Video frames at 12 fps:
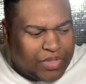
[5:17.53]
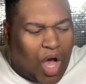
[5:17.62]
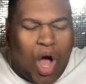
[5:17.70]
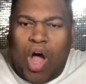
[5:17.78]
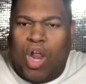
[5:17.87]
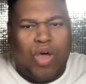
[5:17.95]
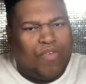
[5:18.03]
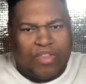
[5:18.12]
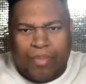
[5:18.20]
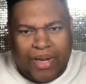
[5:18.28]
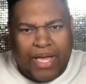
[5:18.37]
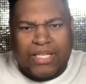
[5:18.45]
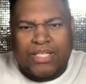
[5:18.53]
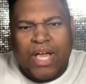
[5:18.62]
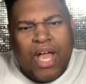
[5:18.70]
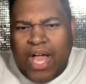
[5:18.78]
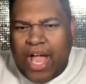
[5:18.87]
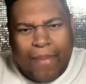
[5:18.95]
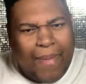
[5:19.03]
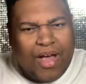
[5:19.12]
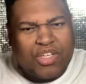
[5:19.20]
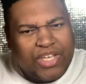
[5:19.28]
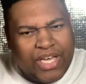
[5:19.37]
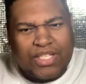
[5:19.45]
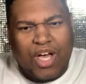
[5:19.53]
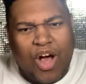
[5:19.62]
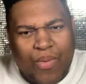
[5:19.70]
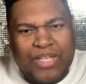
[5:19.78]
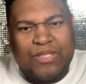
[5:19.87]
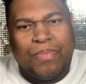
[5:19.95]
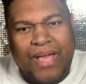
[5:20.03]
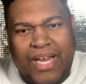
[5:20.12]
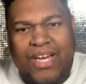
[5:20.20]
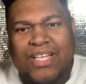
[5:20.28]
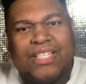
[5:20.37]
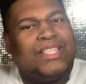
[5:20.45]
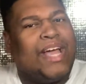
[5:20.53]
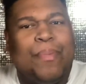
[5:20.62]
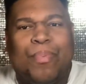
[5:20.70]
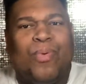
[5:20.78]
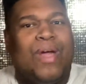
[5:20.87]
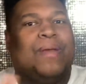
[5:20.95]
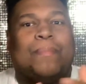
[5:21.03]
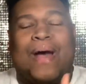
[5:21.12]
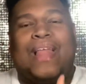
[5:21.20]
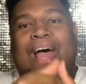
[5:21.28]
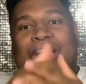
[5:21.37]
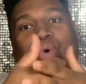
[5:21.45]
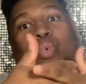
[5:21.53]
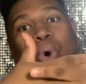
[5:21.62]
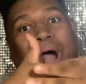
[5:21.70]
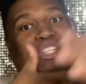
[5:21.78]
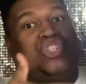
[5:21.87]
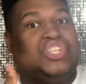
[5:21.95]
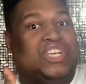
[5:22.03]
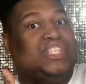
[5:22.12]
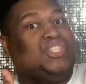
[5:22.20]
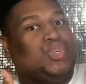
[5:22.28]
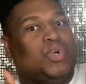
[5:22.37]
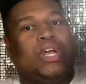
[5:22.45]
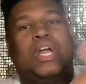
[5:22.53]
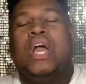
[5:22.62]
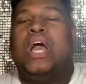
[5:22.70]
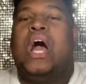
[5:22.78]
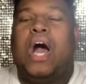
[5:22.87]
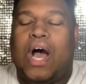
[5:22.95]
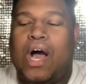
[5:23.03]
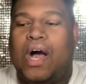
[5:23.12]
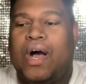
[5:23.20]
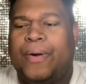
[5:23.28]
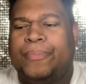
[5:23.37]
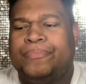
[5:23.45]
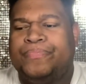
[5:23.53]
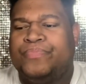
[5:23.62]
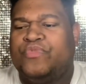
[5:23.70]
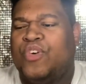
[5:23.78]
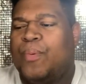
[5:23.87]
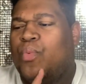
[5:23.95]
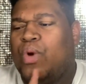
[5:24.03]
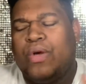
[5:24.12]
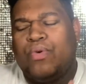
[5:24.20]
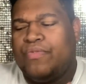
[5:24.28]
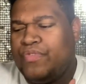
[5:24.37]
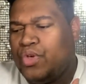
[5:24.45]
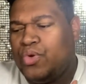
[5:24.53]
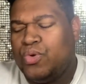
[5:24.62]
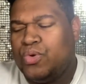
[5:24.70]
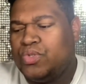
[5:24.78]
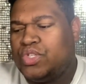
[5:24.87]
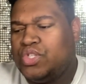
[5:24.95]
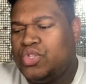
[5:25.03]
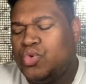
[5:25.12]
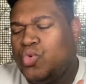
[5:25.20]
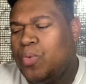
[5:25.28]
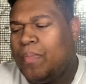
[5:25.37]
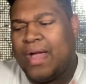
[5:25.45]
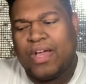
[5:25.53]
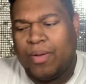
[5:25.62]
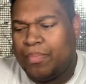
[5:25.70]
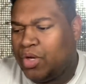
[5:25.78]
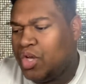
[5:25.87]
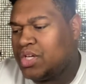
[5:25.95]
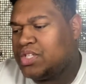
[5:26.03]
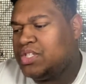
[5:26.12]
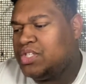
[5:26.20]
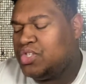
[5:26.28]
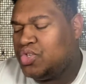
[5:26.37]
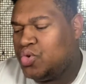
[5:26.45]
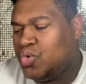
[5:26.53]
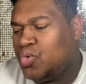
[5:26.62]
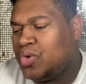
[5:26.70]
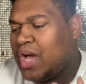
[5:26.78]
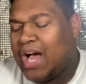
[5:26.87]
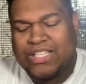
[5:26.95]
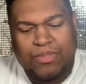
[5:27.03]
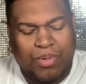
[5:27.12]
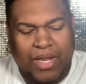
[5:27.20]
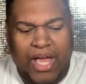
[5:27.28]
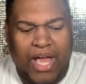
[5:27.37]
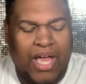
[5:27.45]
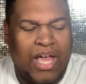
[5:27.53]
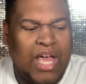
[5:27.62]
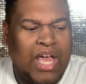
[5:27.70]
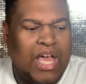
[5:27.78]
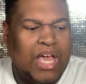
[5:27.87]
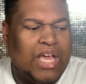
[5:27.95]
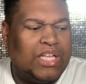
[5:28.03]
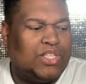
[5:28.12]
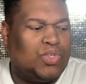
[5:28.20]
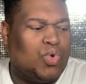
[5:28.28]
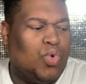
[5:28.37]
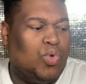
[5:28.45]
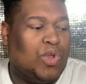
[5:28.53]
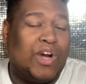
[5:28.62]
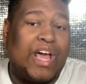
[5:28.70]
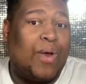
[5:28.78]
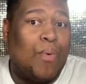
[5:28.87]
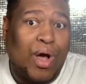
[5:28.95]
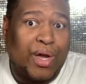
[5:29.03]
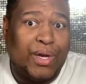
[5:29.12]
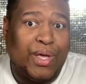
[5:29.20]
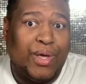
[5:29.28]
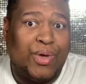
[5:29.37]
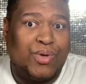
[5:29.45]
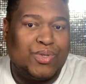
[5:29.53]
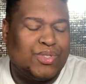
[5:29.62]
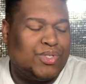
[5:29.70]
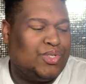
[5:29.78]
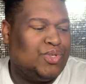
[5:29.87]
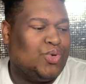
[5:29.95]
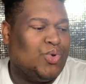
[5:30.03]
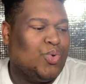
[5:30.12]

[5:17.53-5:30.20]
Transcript: all over the place. And Miles J has always been a staple in my like watch history. From wig reviews to makeup looks to cosplay to learning how to walk in heels to